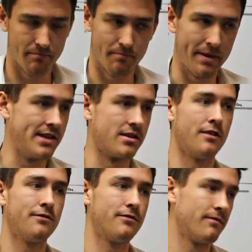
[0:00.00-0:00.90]
pays
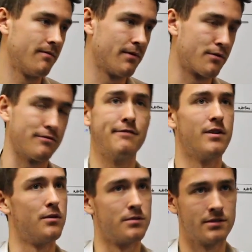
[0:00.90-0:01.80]
off
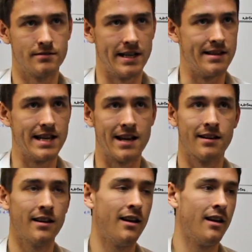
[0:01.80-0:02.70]
threefold in the end.